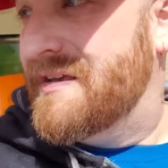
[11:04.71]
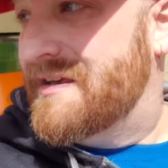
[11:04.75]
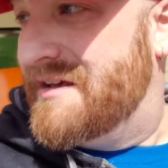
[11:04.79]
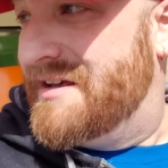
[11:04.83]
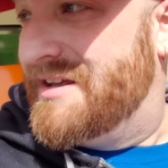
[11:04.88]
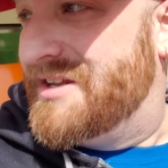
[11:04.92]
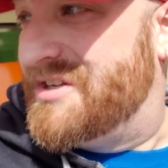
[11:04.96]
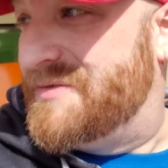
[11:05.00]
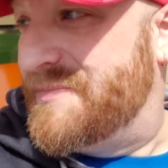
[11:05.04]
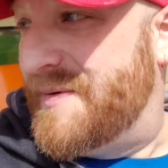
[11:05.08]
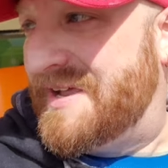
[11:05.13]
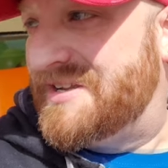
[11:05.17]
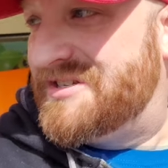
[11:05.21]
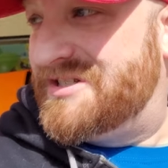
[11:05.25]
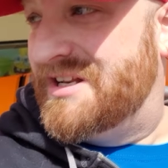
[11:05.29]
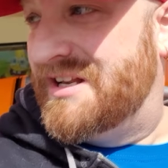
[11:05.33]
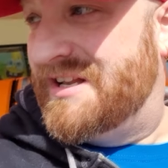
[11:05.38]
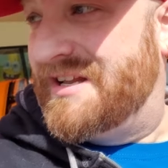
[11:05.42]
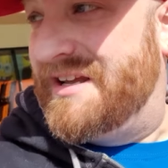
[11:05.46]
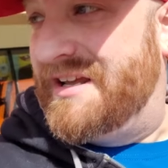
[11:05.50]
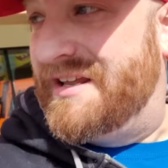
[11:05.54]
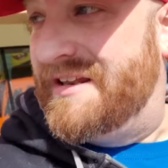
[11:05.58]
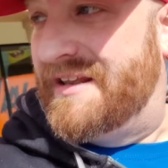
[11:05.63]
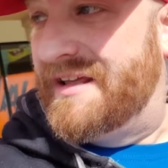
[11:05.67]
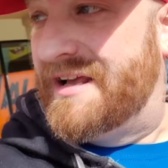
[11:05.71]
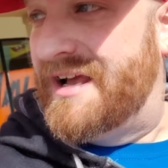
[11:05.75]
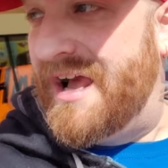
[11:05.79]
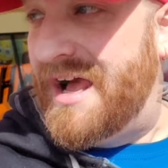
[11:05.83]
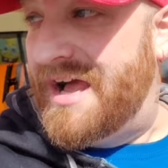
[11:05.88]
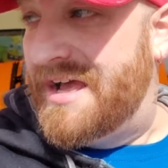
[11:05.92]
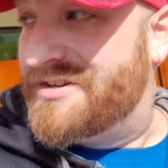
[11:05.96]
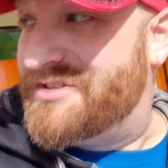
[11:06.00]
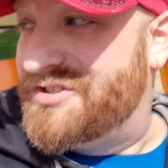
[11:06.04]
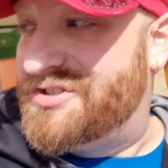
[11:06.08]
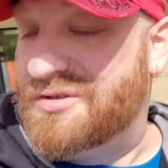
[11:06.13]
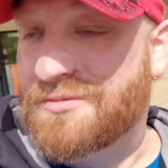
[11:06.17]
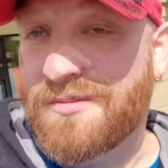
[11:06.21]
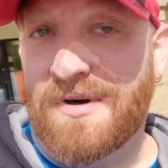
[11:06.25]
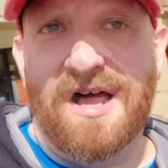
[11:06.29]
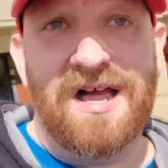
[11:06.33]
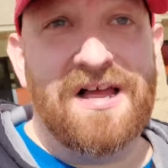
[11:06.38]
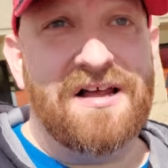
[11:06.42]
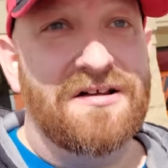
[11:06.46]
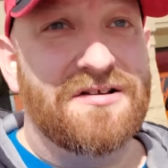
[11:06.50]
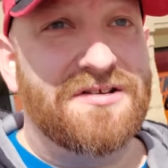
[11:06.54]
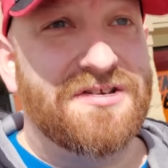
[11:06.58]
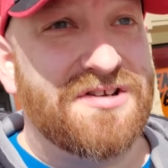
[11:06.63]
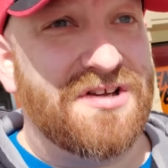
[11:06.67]
especially in the costume
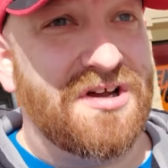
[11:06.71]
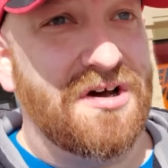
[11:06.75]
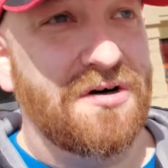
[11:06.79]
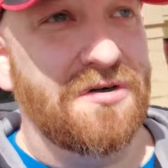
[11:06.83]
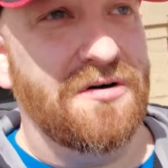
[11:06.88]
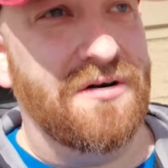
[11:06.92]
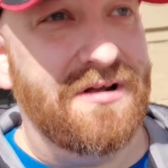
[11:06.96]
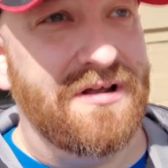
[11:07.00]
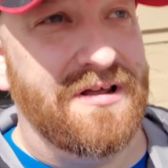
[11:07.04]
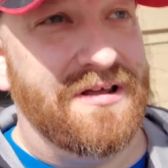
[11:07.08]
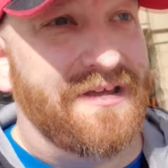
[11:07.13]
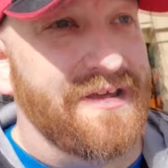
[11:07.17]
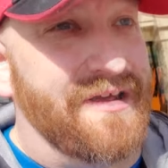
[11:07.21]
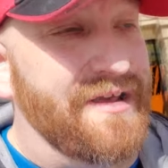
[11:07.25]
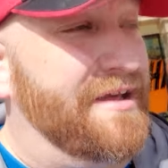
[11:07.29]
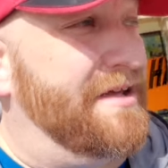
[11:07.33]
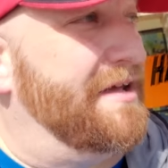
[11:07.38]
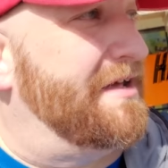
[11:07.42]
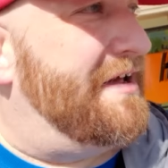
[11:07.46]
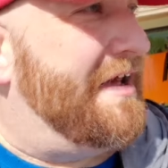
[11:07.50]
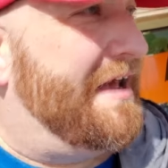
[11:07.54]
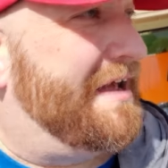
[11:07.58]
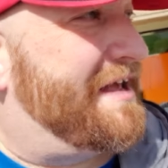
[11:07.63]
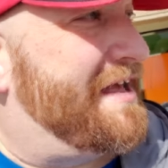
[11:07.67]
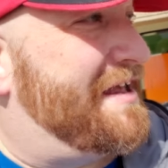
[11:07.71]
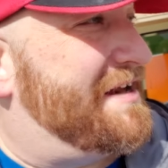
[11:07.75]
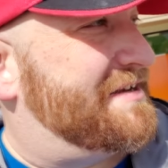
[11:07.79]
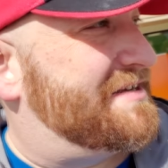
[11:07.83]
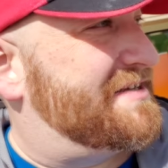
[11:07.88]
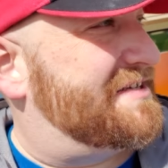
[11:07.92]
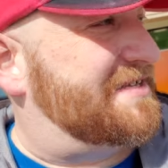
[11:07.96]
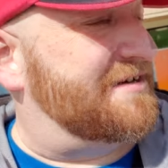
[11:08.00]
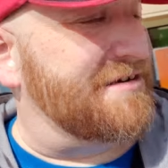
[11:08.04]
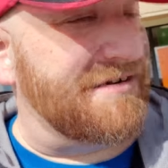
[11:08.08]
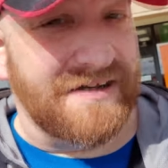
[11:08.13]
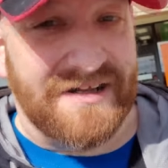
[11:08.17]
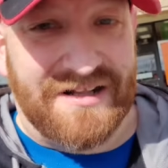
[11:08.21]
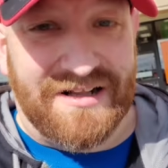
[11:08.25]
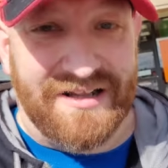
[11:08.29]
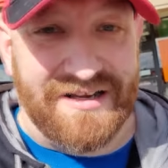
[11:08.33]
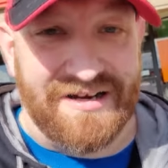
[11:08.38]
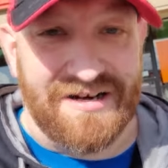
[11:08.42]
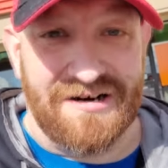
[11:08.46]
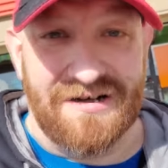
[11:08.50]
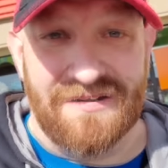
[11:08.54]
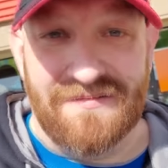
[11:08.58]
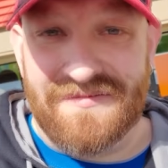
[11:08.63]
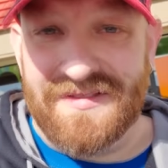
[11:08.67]
aisle, so I kind of steered
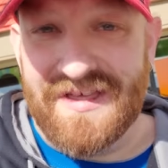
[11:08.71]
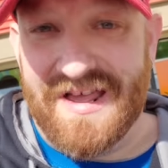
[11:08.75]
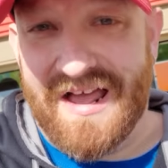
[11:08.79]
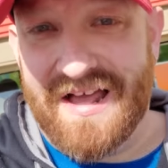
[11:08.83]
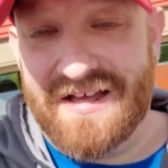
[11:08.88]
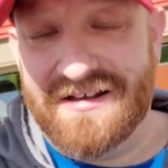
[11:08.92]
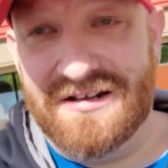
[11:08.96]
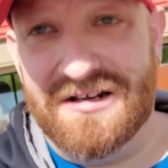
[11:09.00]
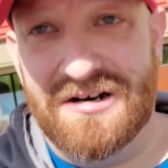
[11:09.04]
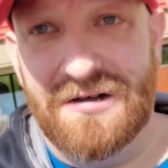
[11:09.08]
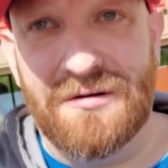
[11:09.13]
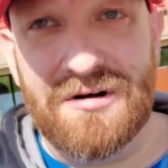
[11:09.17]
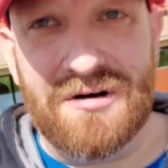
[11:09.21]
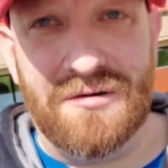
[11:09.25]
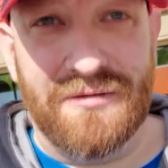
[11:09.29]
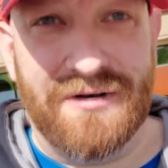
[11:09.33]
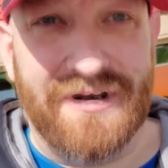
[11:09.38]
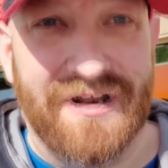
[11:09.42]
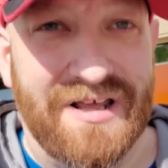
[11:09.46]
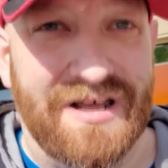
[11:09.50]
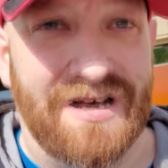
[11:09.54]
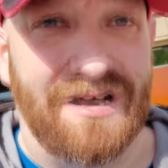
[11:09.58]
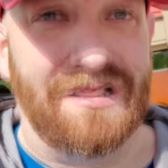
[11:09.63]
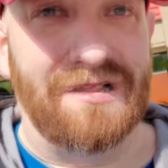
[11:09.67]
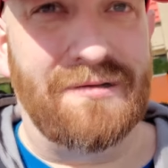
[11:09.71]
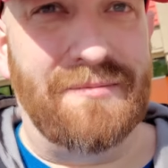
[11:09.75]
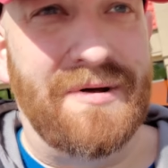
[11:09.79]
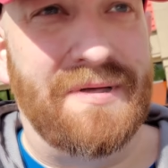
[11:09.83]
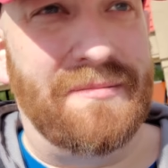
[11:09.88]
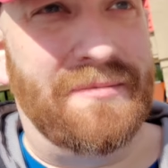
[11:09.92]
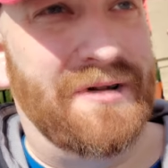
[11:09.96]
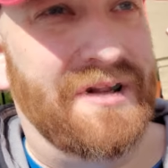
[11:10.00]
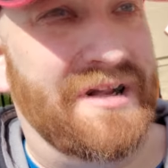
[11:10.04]
clear of that. You know, I don't want to get other people